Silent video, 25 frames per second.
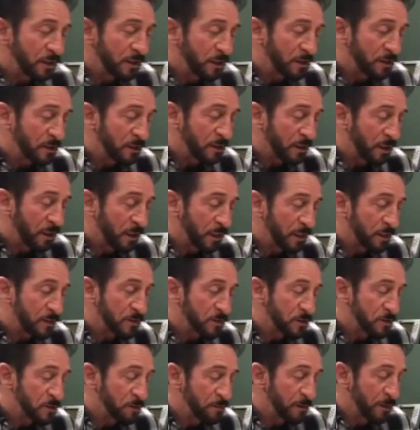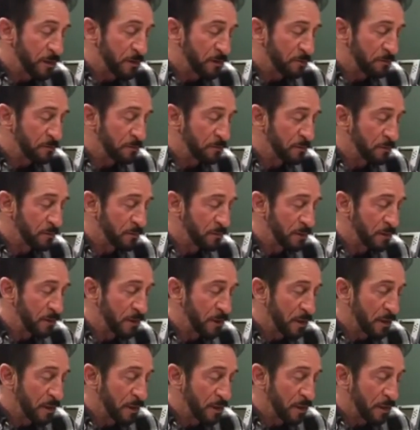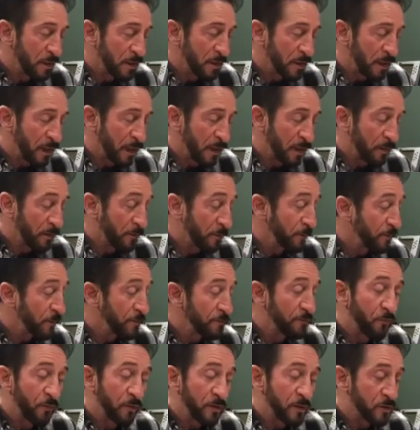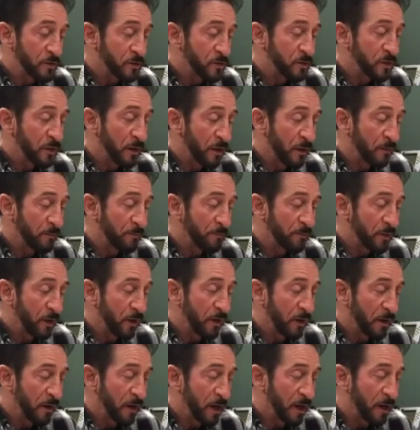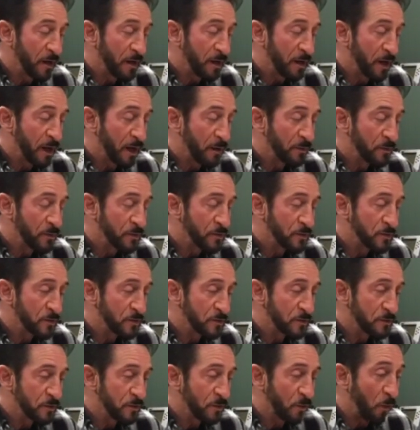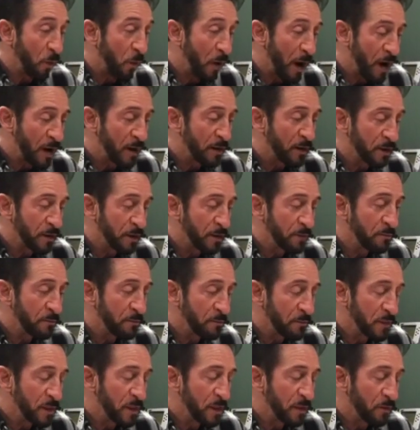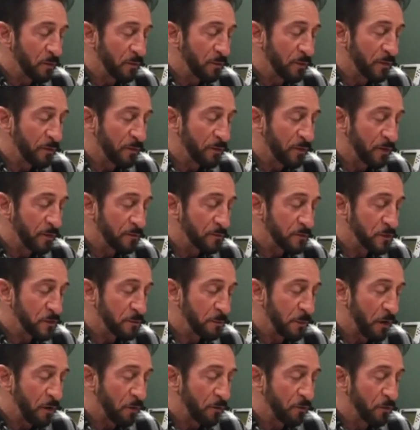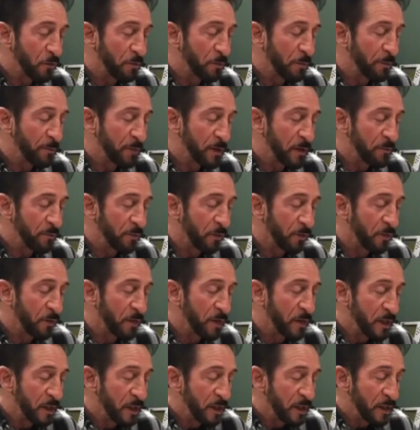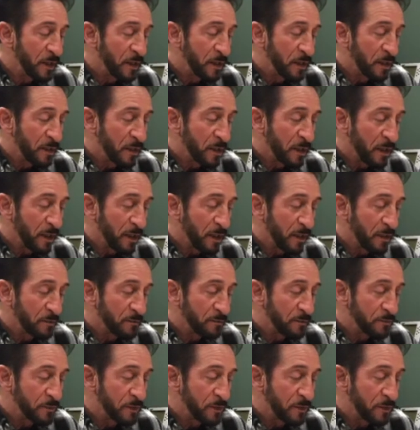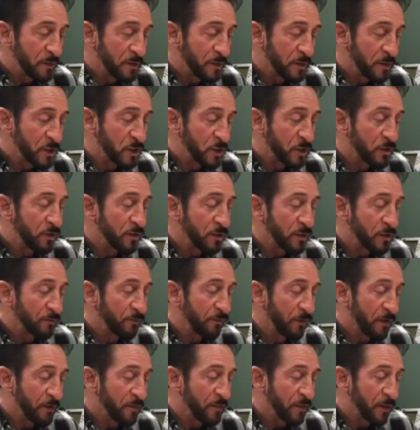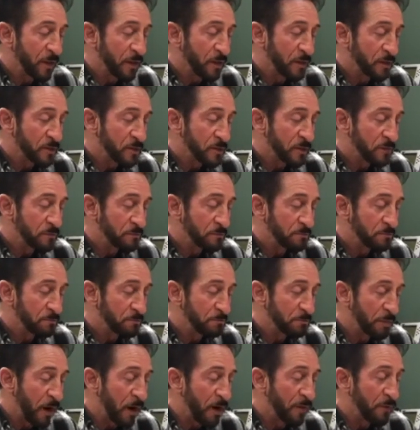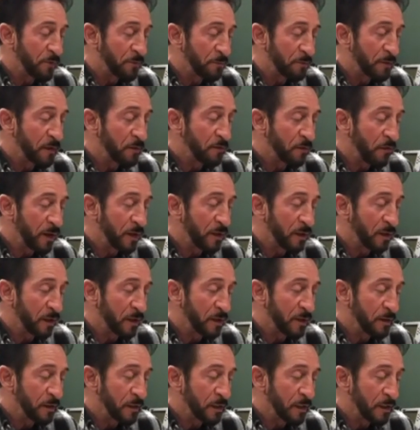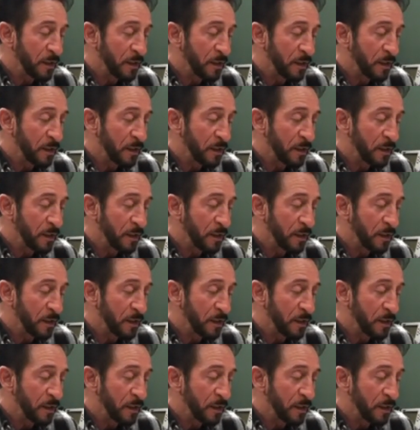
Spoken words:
and I guess it's been, I don't know, 3 or 4 years ago. I was quietly meeting with a small group of people considering this very thing, because it bothered me greatly,